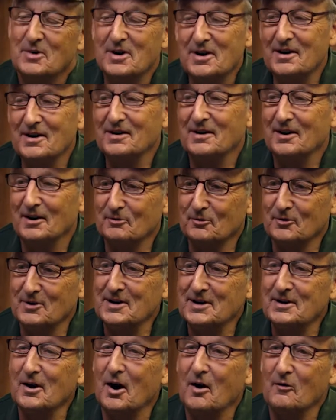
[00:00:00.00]
But a
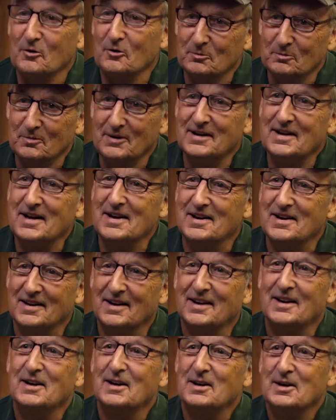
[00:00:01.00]
friend offered me
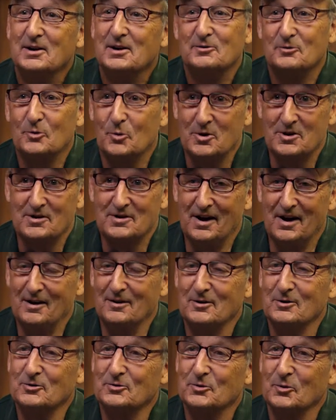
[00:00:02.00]

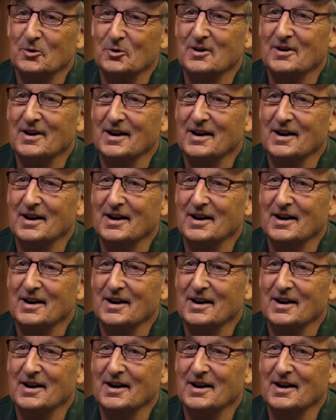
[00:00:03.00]
$40 for it.